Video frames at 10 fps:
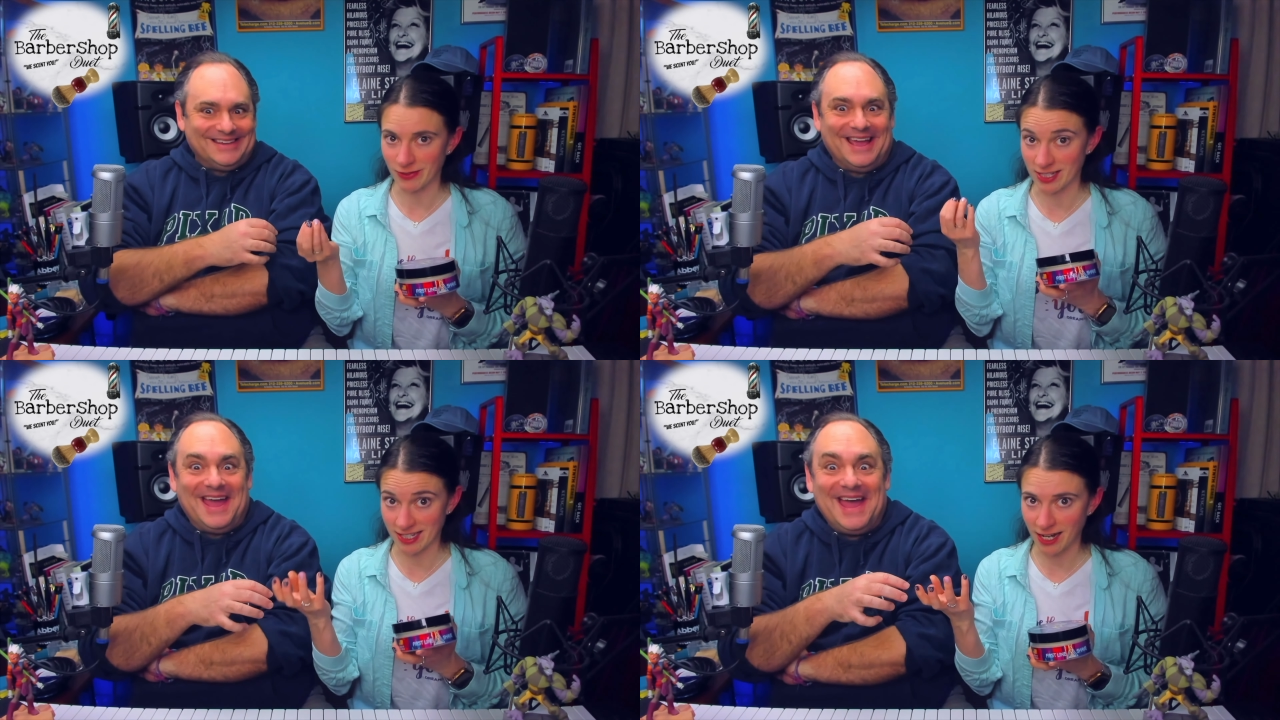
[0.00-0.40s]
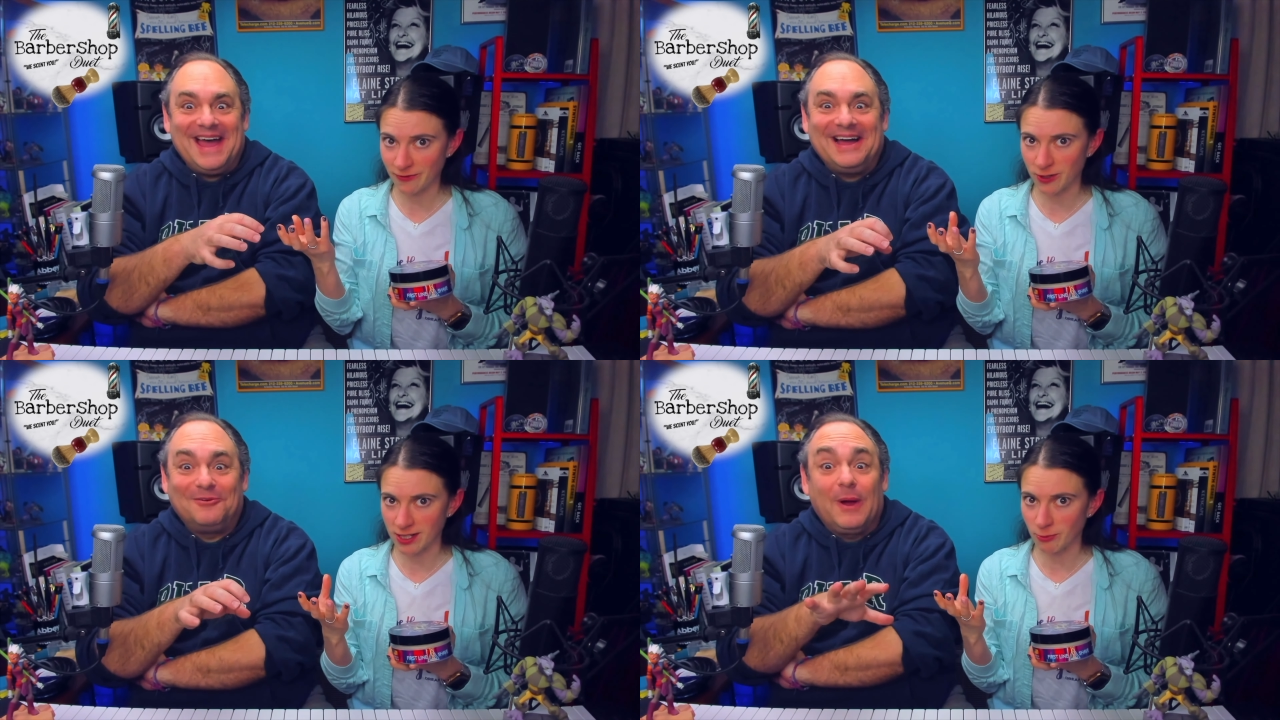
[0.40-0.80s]
Speaker 1: of a yeah,
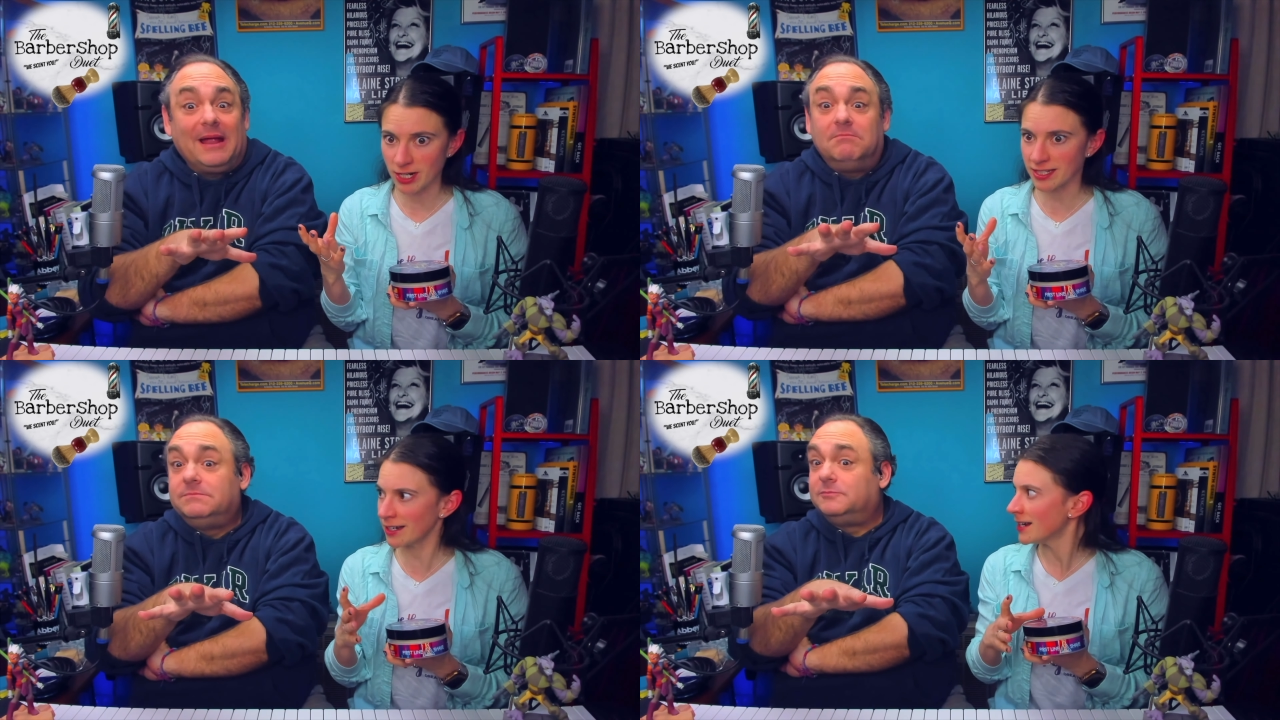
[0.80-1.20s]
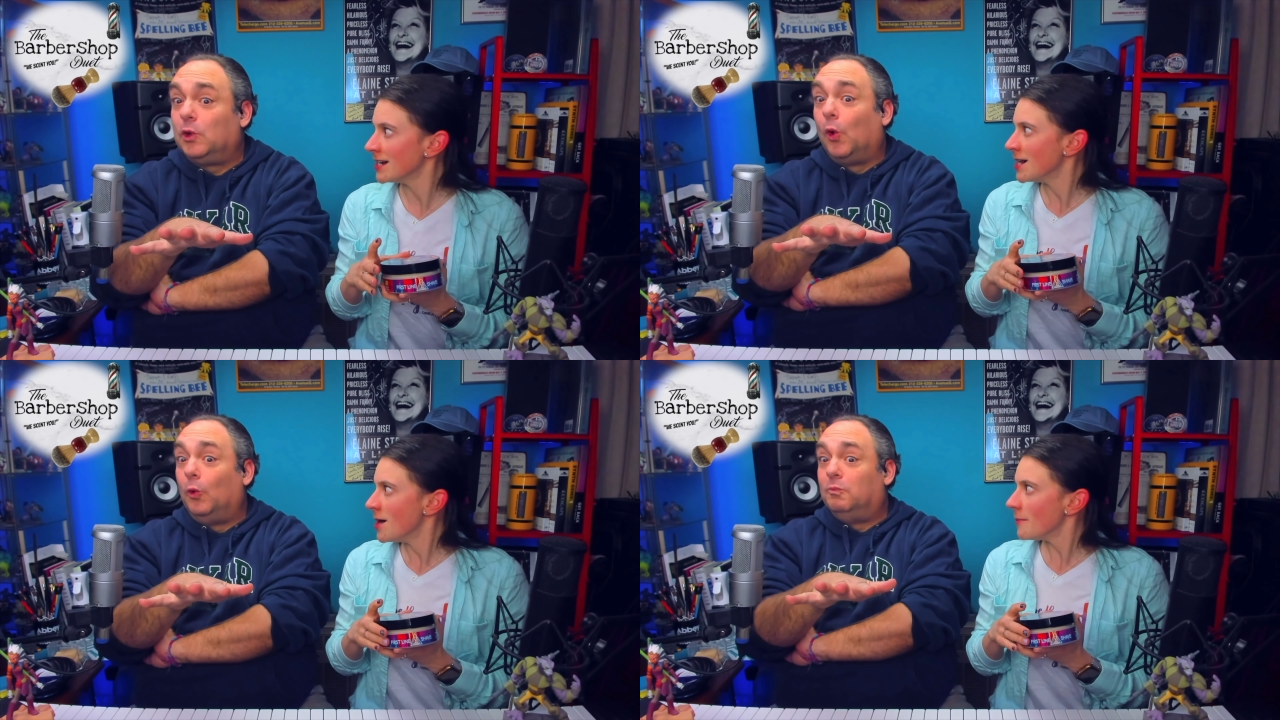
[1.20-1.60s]
scent for some right. reason.
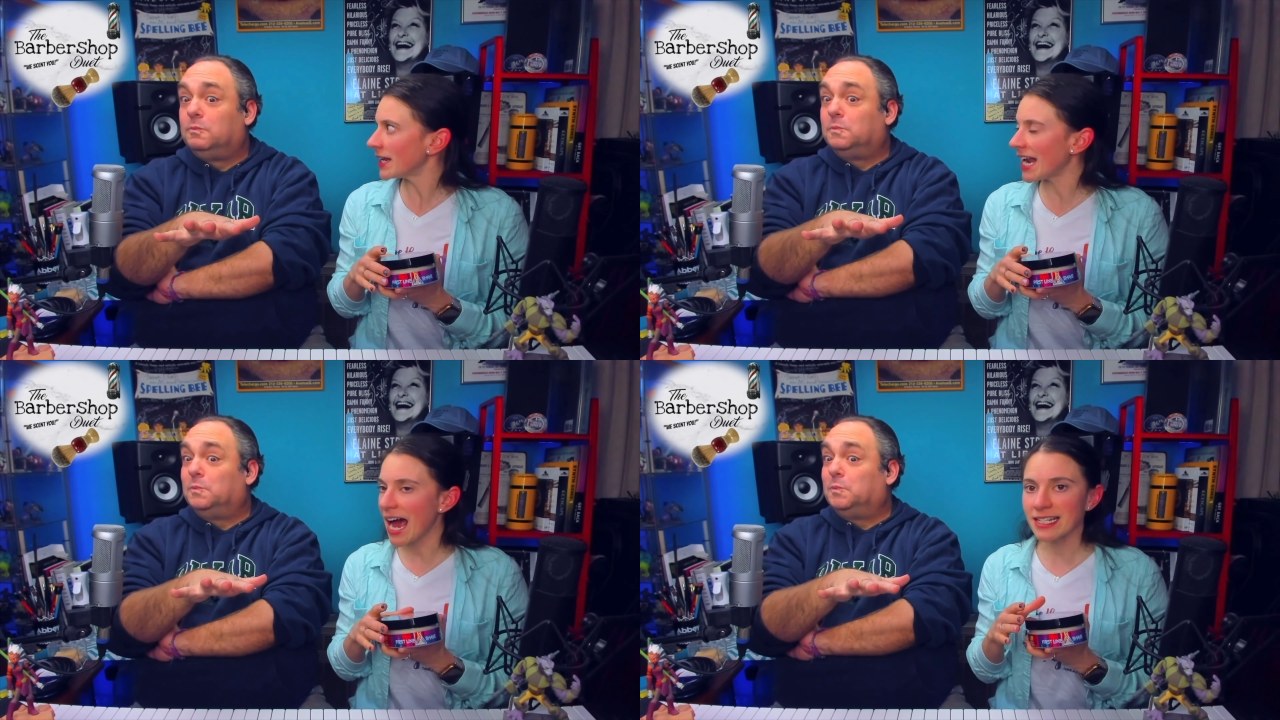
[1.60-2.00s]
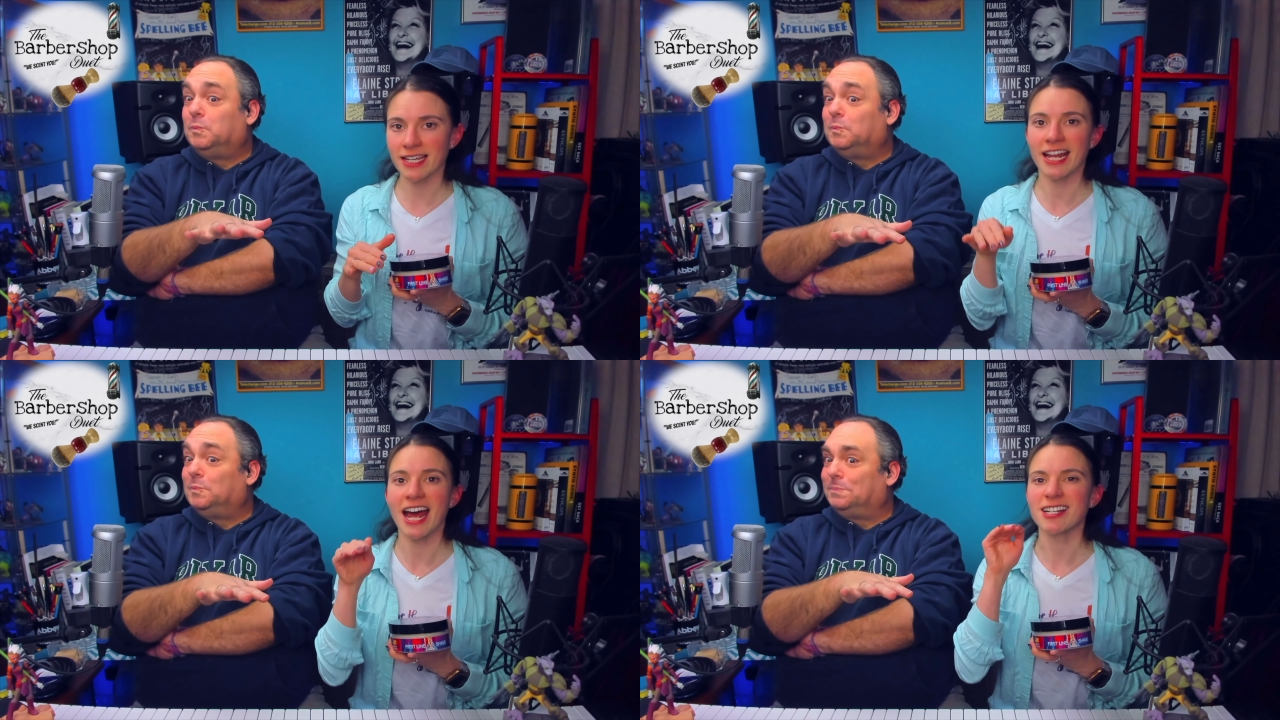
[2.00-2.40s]
No. But it
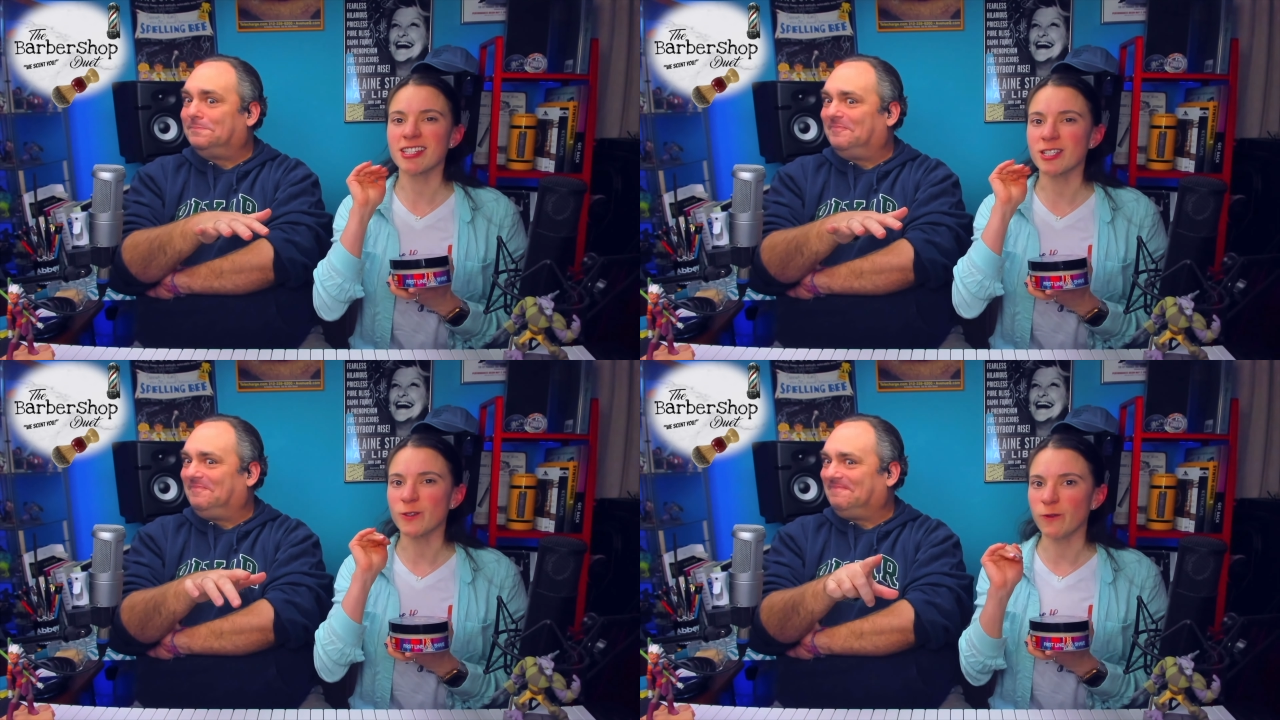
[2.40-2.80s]
has it has this